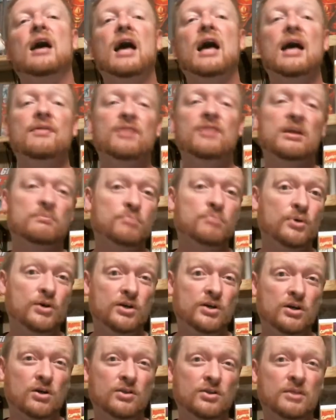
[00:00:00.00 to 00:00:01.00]
and then put
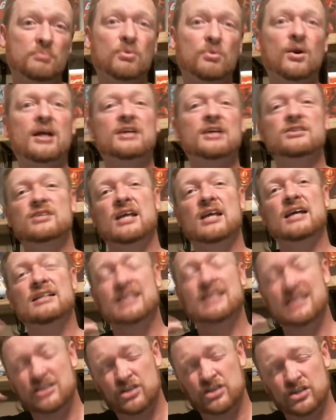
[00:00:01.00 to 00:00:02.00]
it on the press,
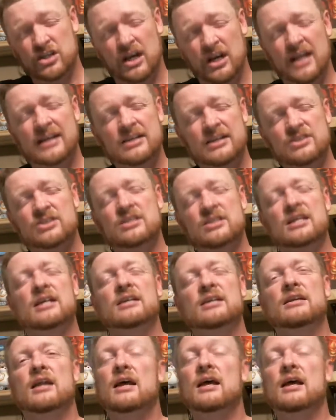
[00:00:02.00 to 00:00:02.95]
and then just let it sit,